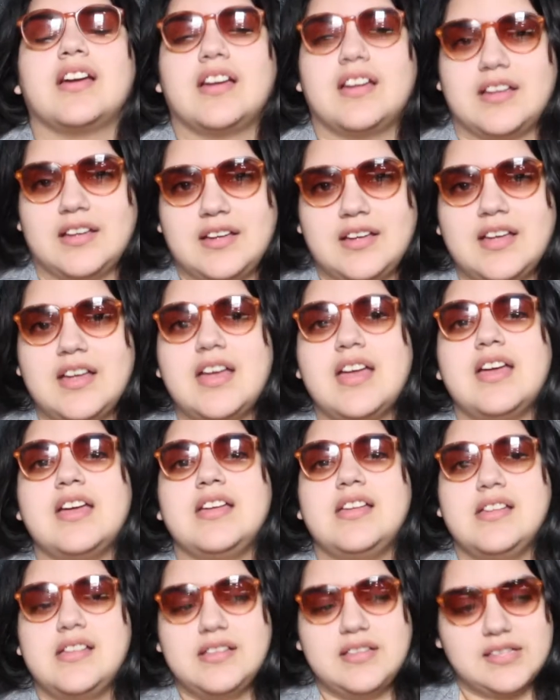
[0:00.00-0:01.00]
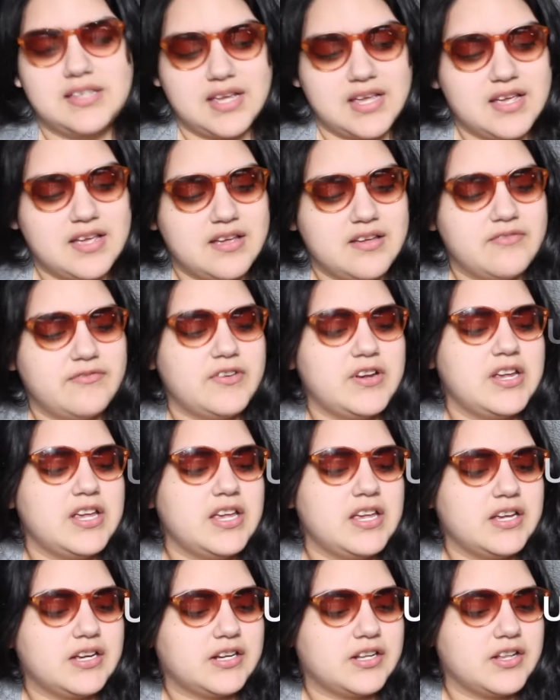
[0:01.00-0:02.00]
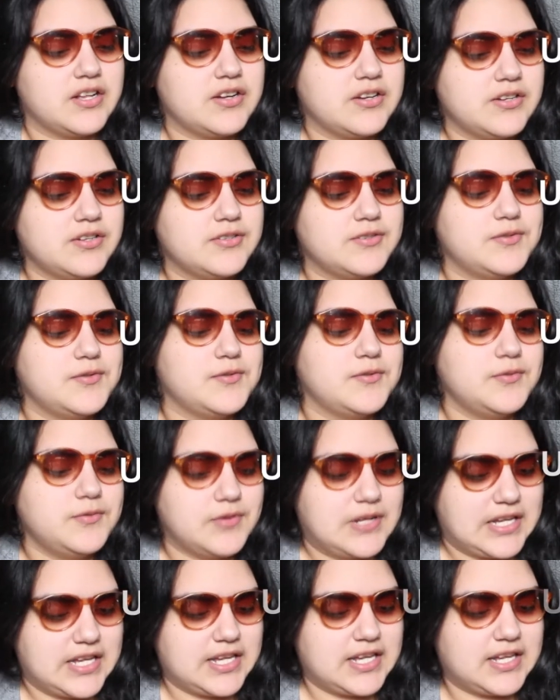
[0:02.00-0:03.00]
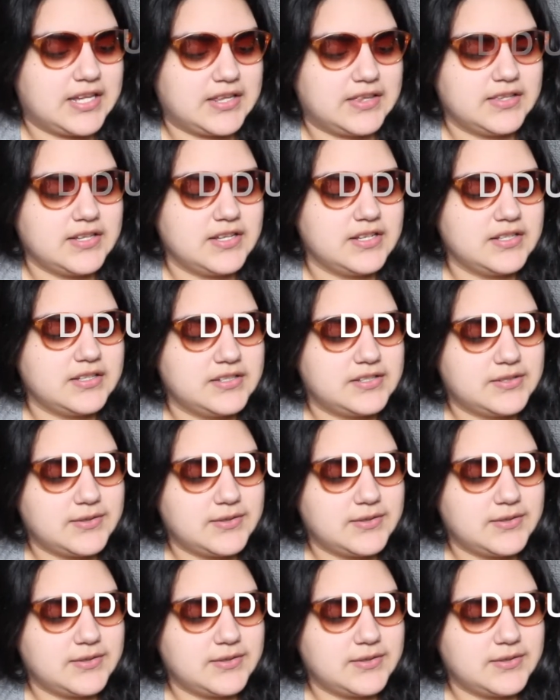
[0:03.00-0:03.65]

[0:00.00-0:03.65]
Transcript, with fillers: and every glow in the